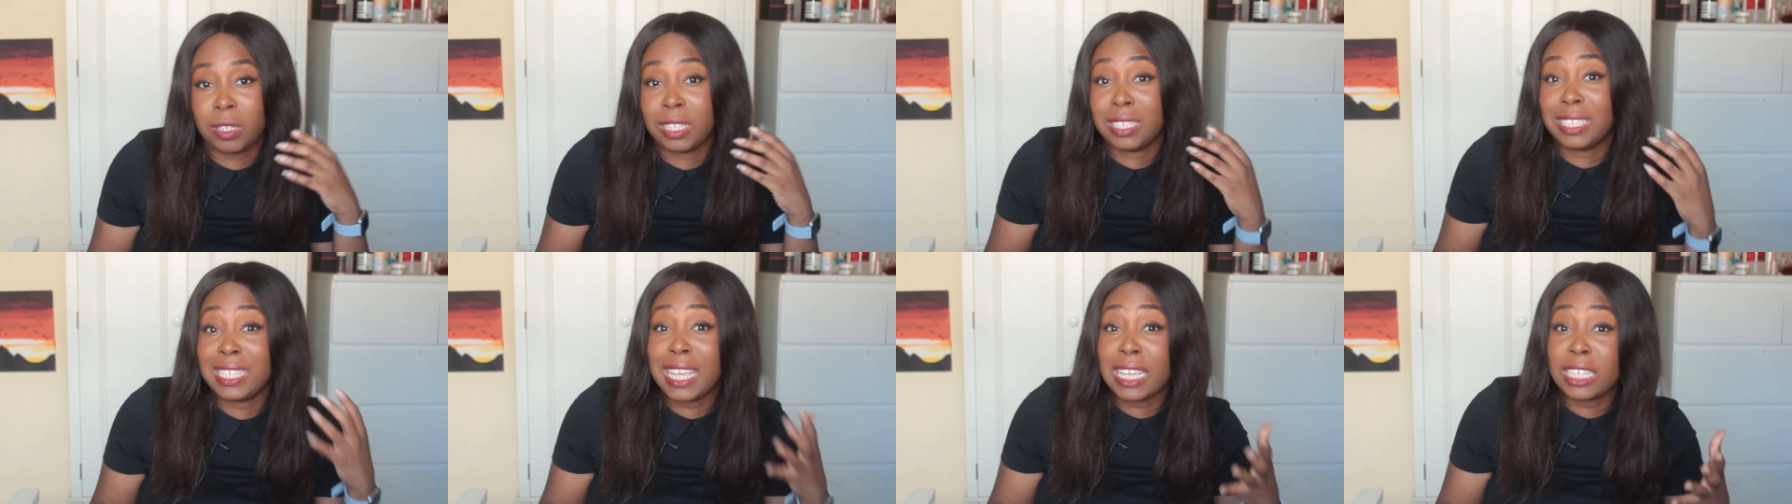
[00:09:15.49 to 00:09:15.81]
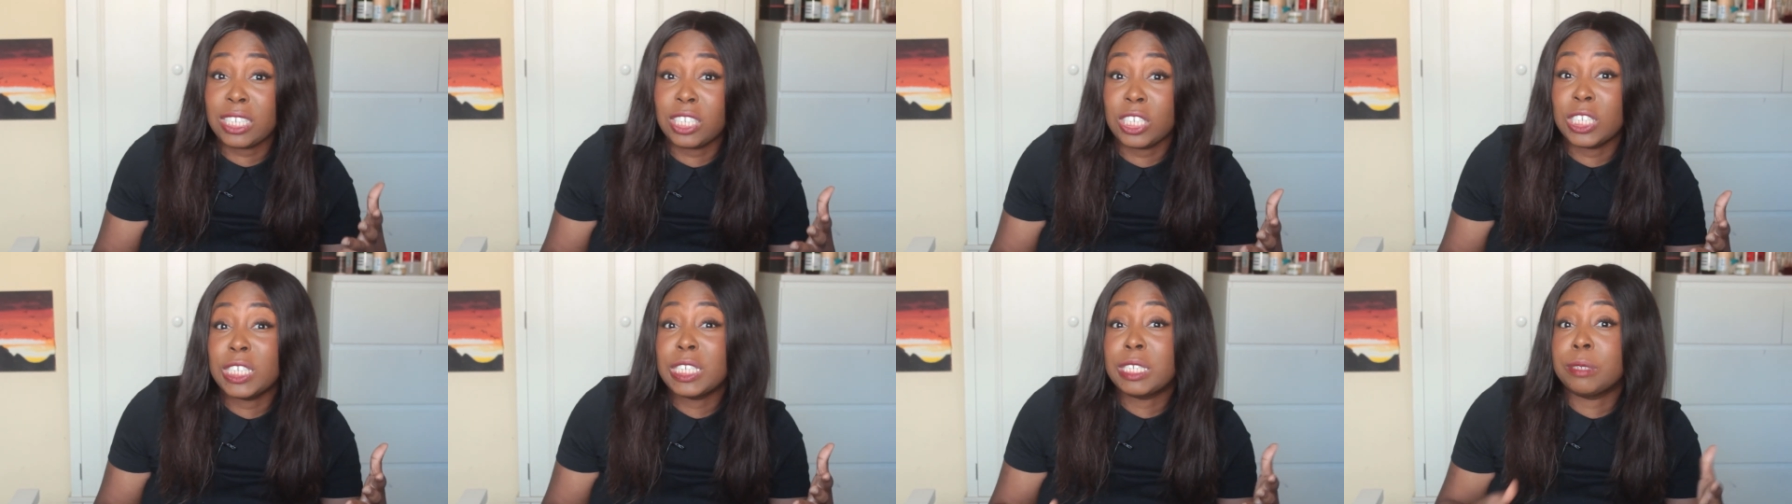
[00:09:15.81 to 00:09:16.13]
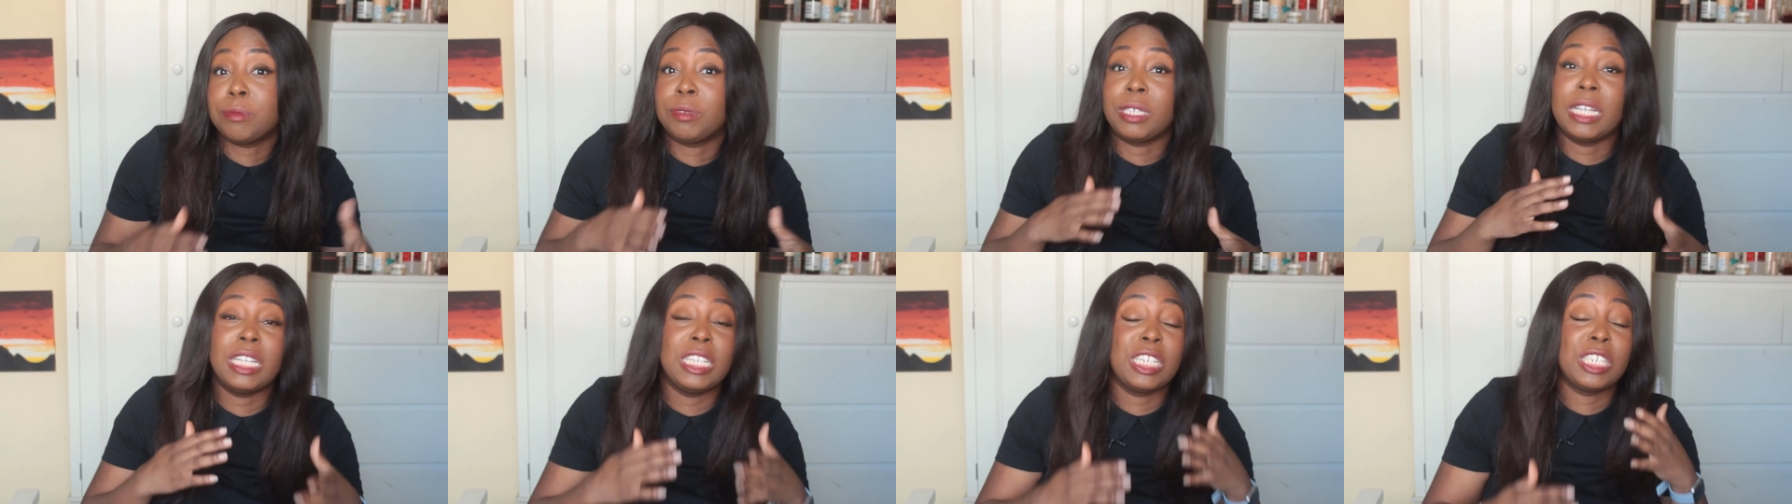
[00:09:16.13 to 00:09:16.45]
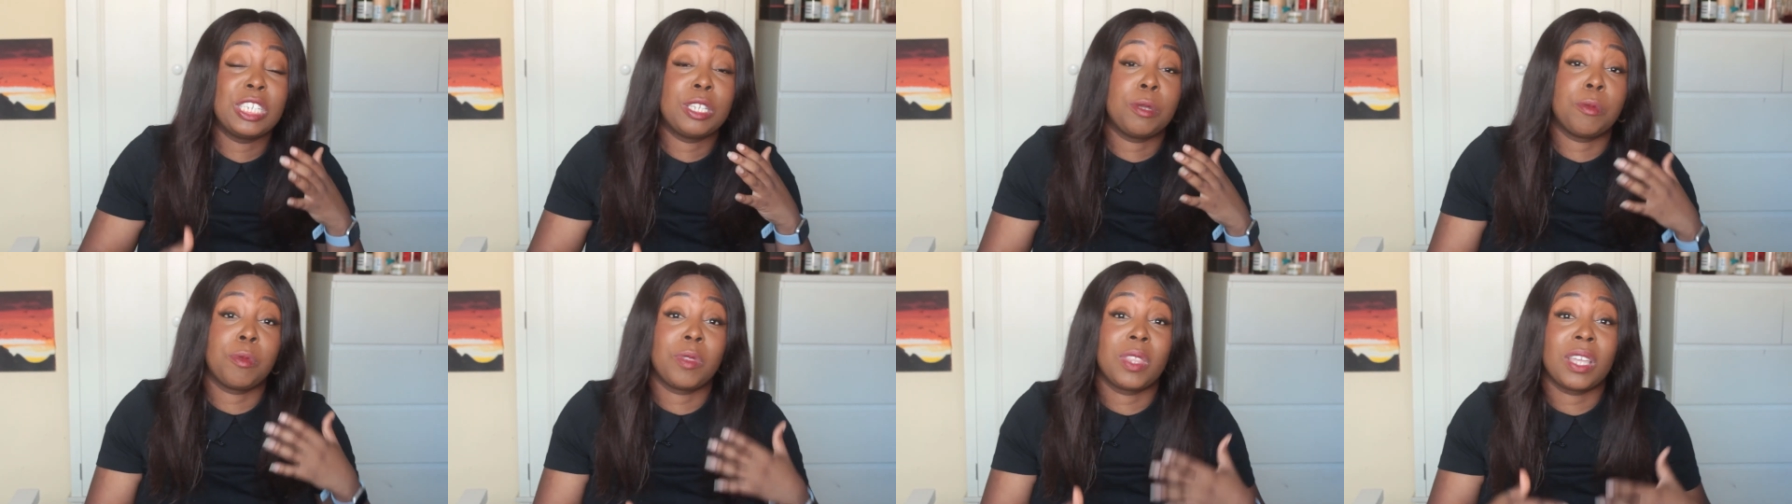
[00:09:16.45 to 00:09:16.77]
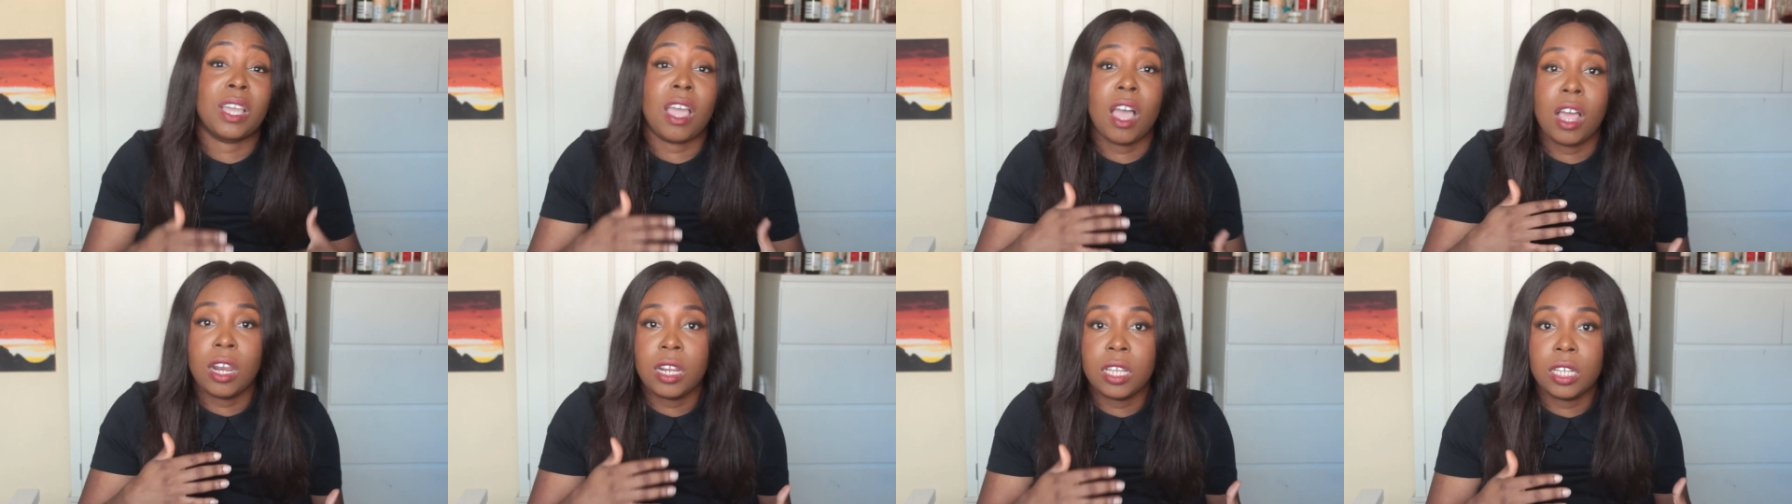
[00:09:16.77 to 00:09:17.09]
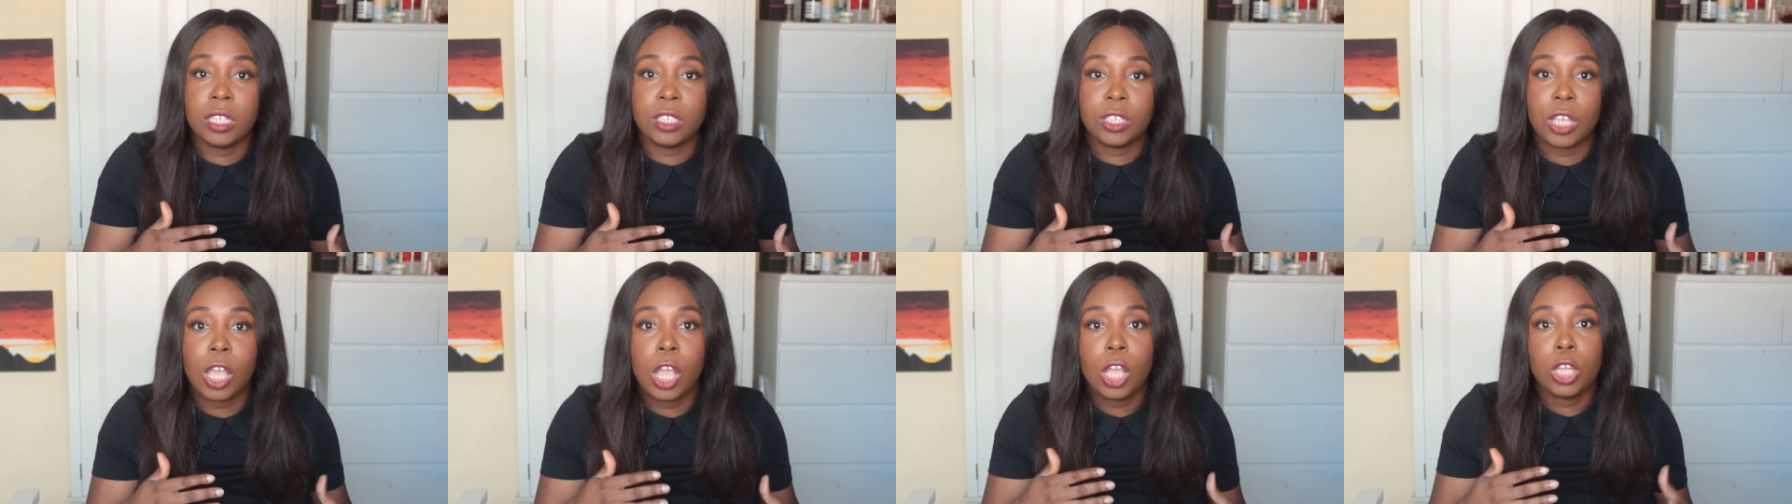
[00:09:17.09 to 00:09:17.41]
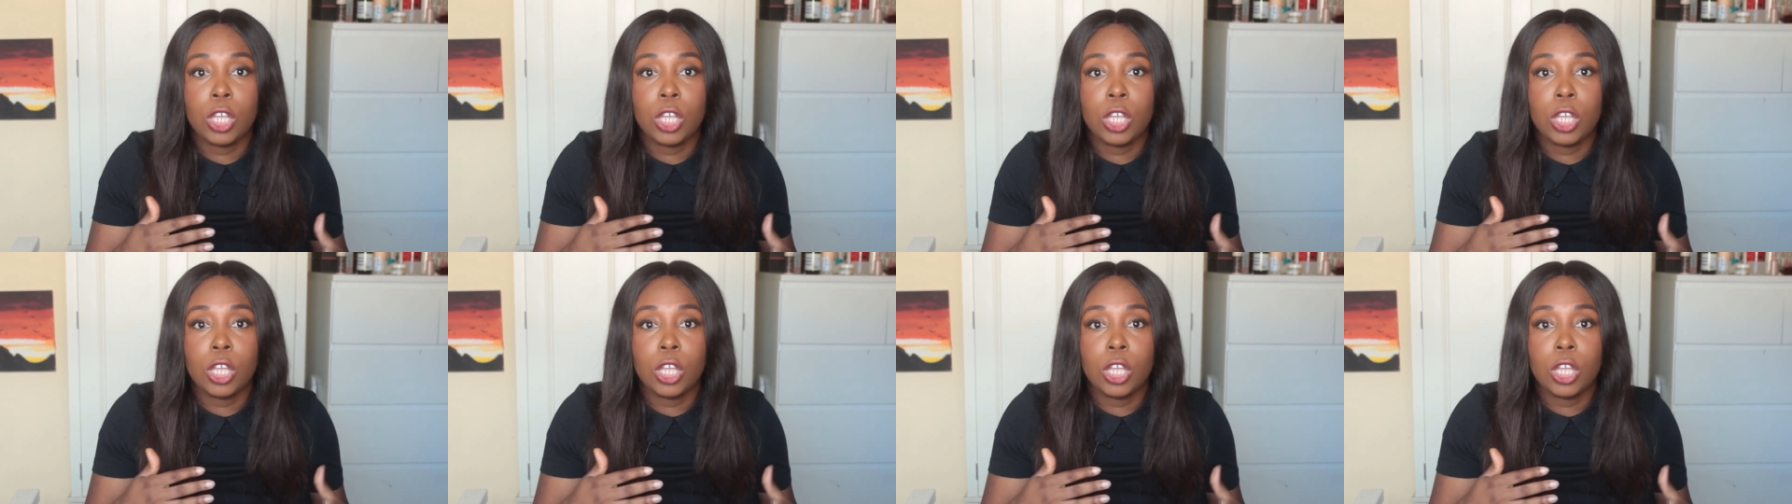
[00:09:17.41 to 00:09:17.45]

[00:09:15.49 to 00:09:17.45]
the textiles, I'm changing some of the colors,